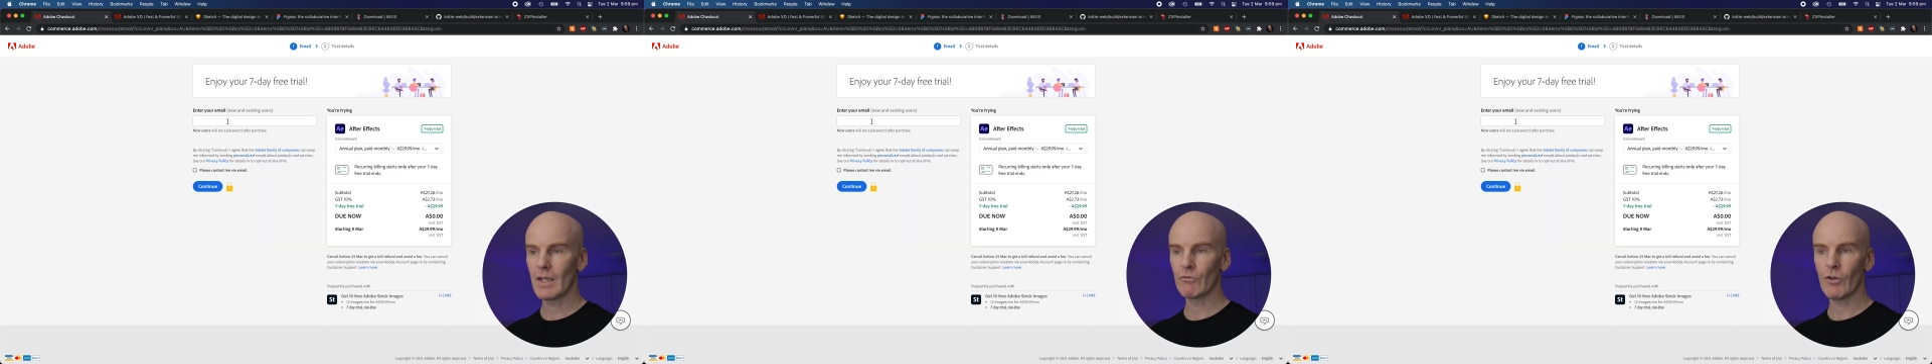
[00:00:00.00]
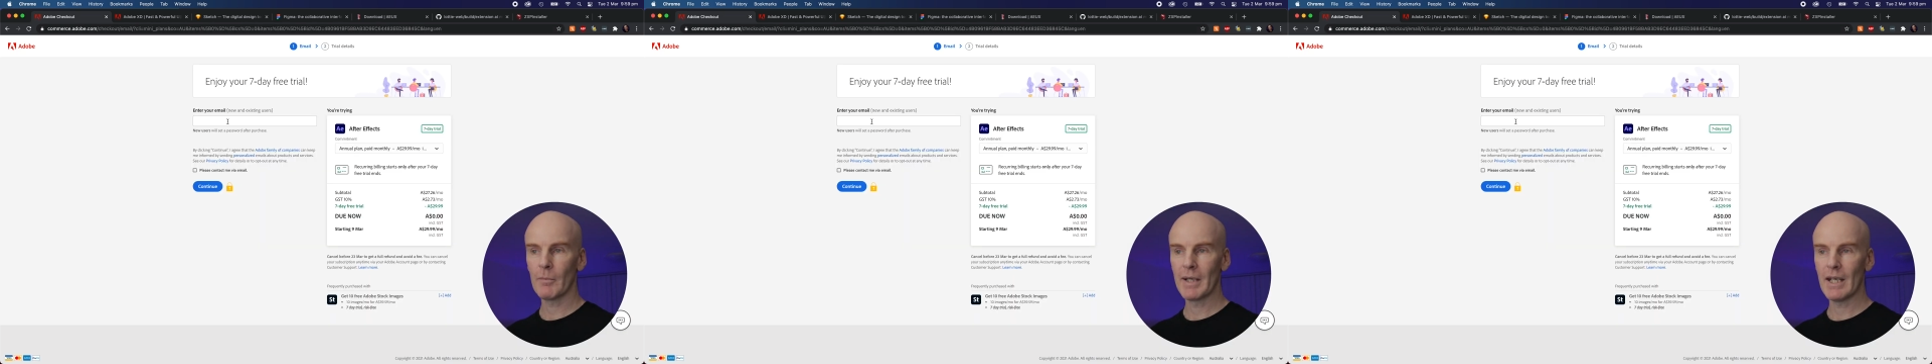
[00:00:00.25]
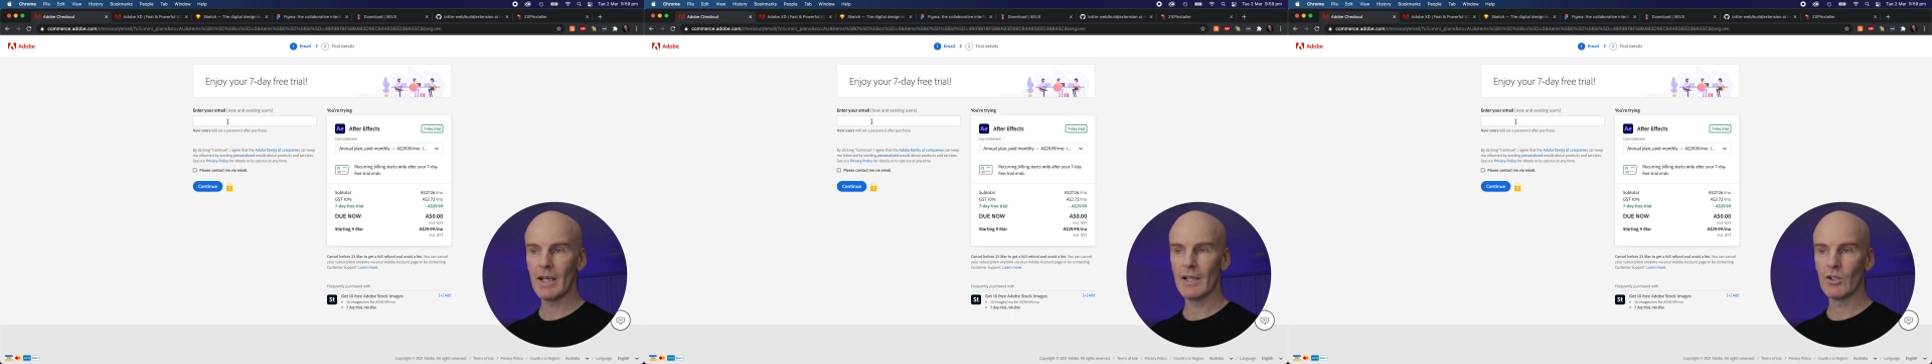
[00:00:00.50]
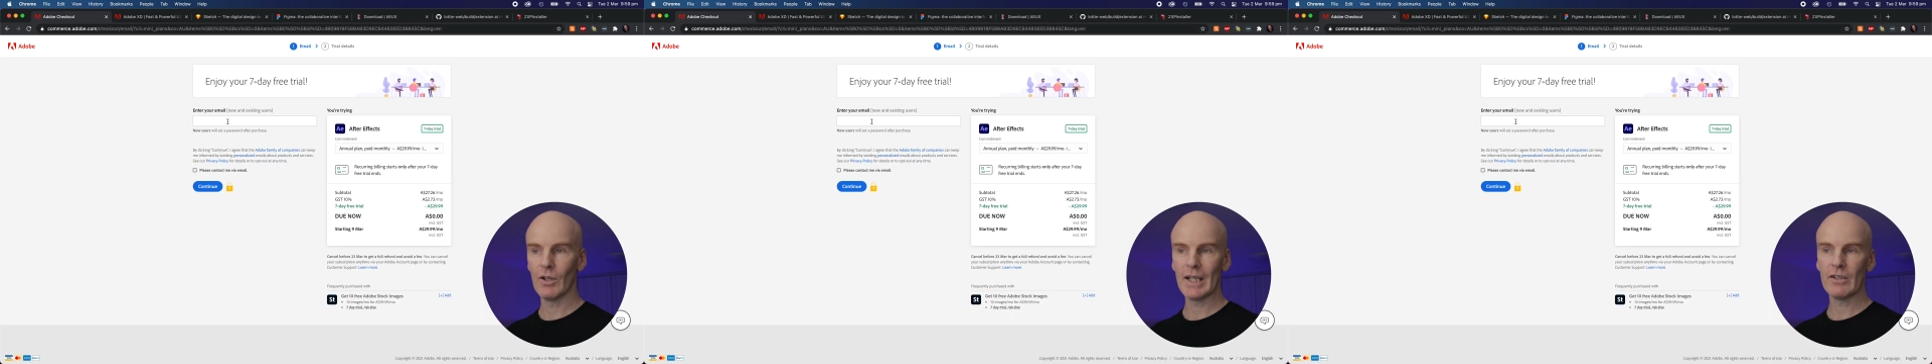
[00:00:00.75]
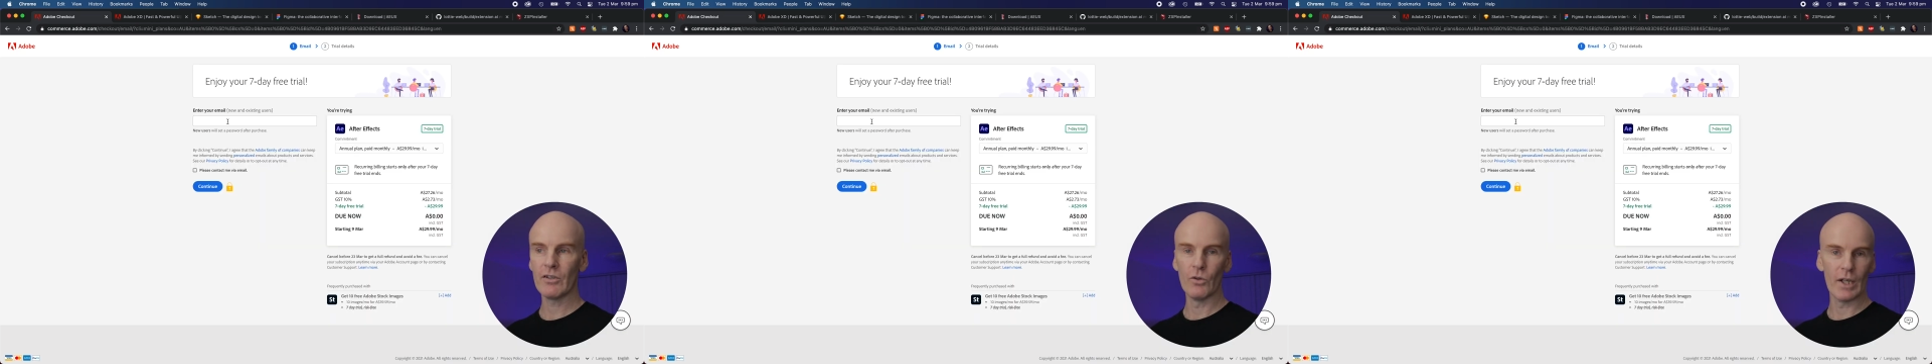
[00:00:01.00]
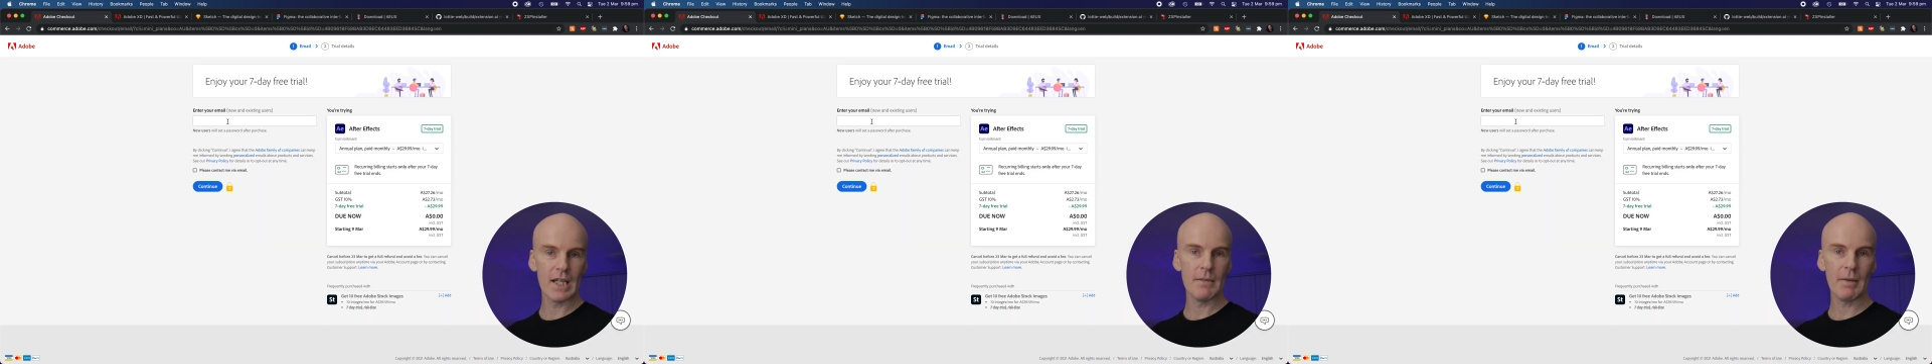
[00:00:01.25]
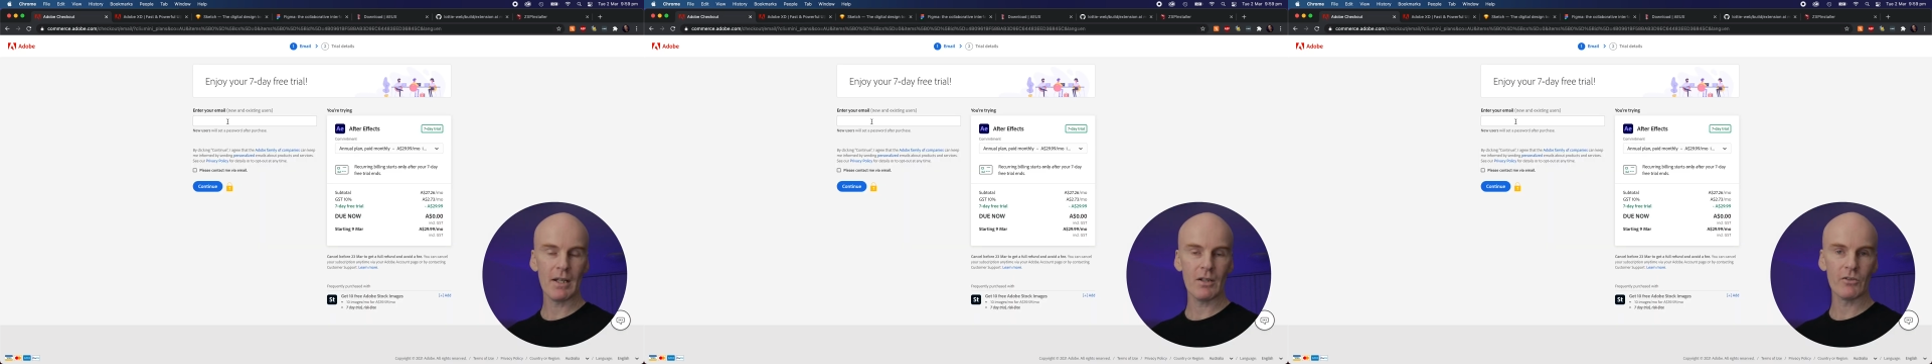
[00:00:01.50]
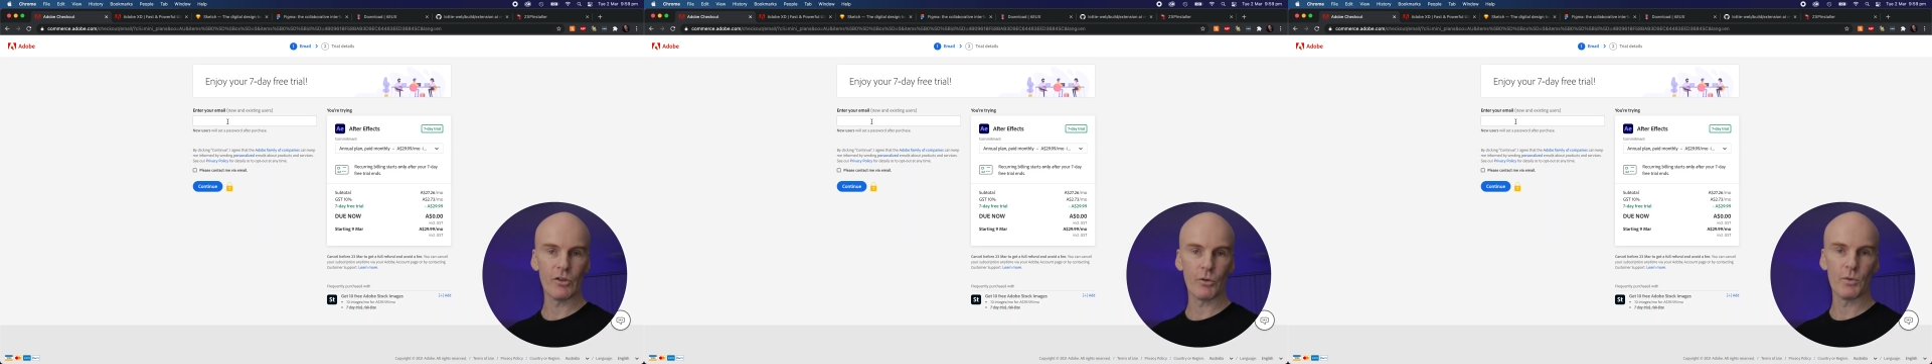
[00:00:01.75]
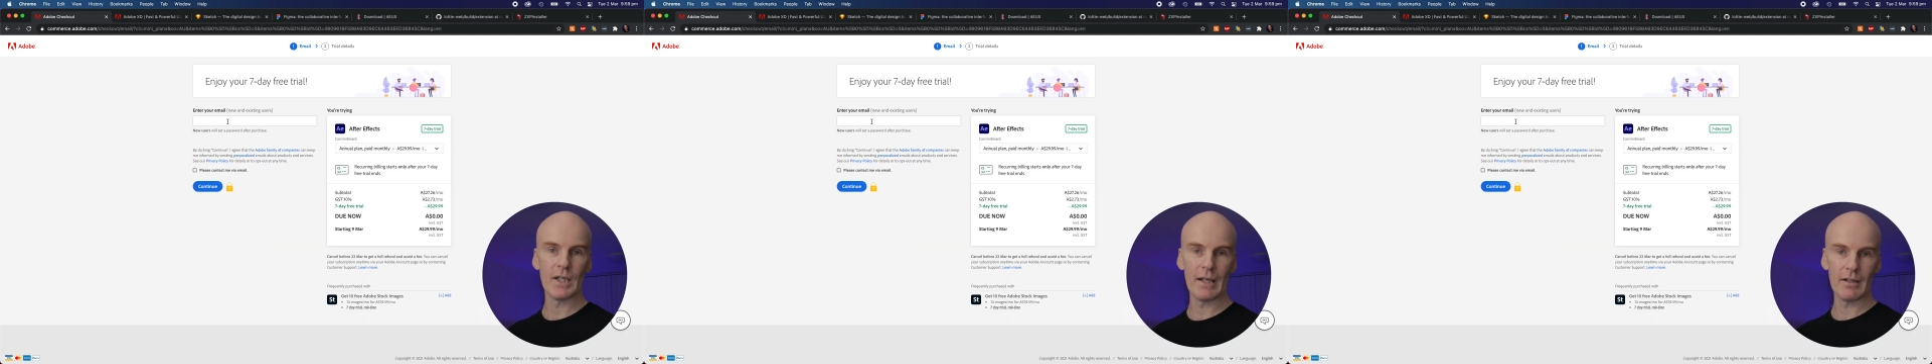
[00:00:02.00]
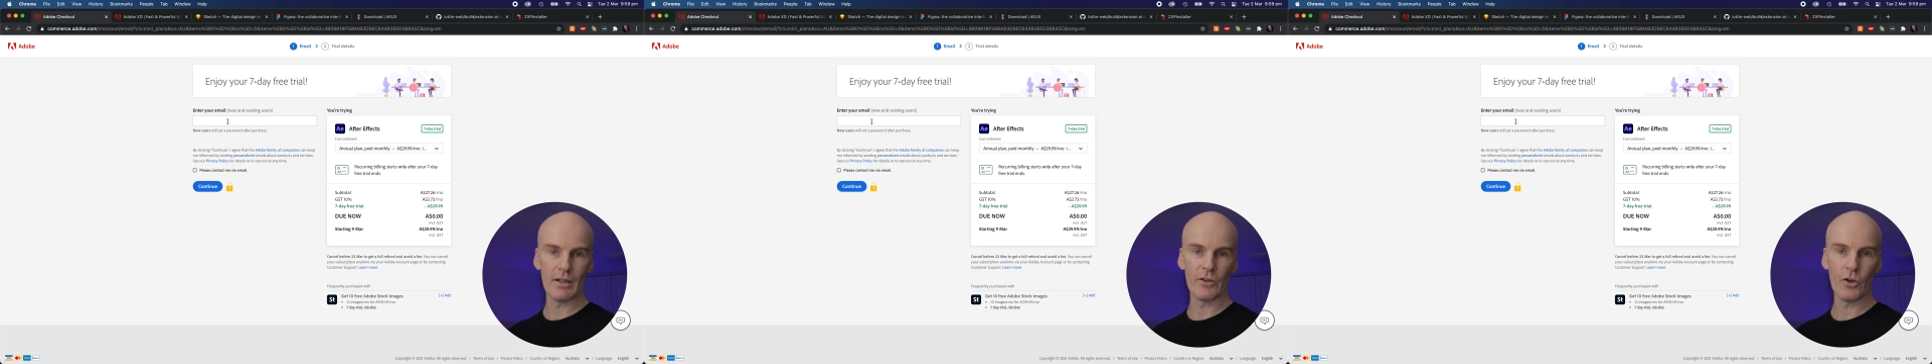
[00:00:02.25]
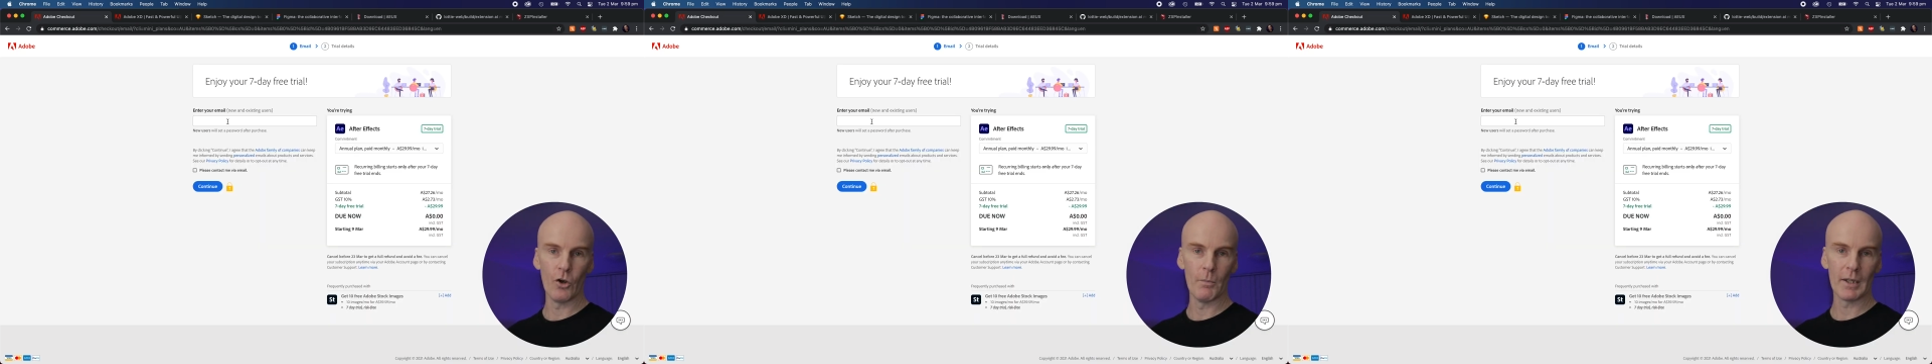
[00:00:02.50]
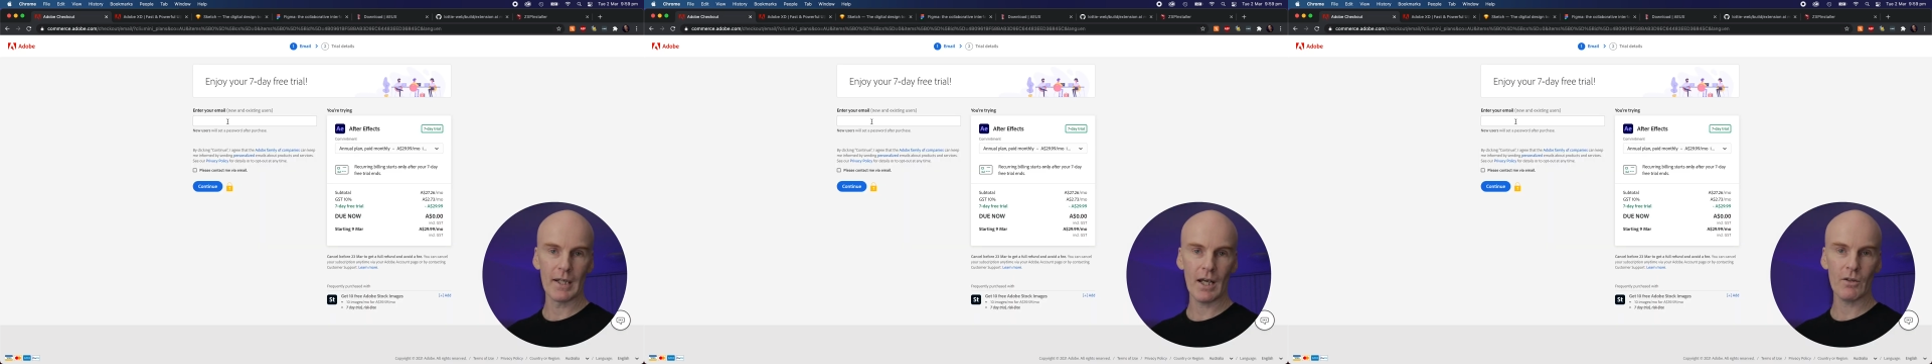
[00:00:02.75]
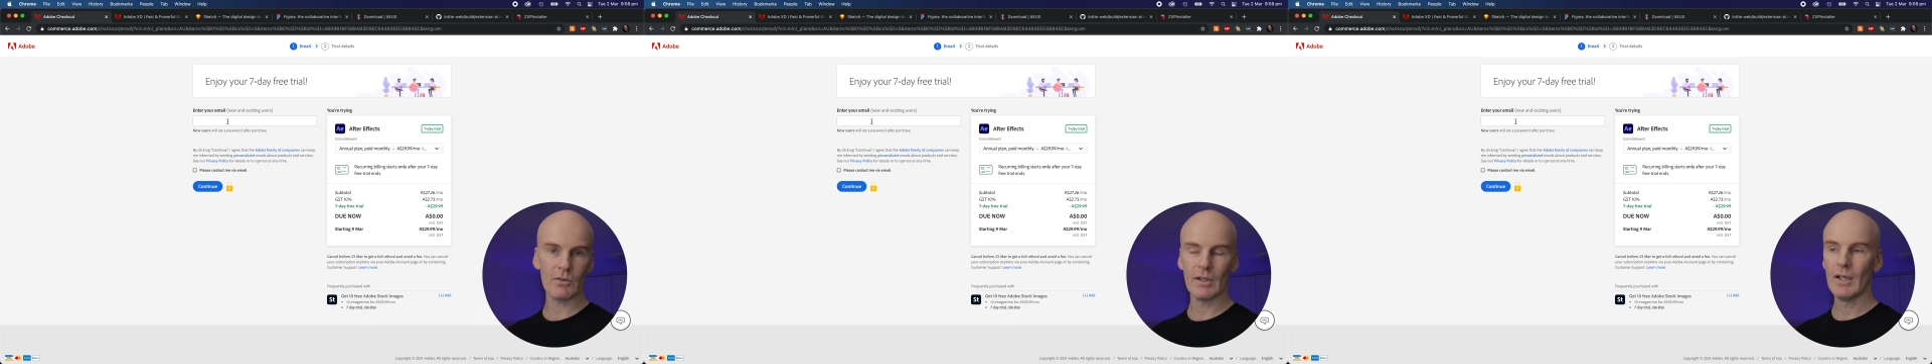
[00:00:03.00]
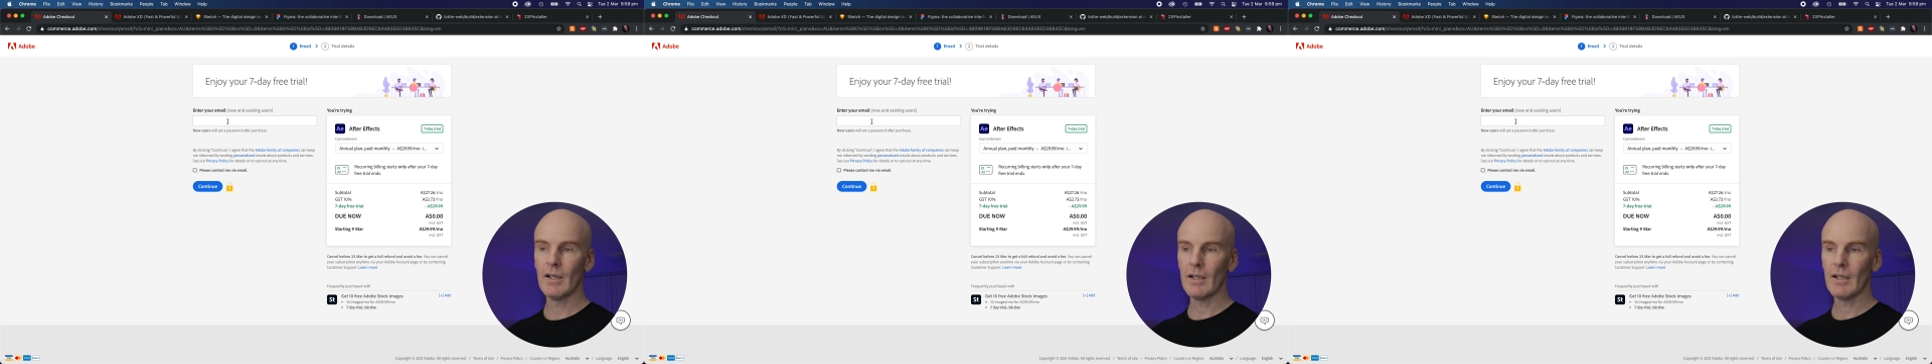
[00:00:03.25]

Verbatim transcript: And from here, you'll enter your email to create an Adobe account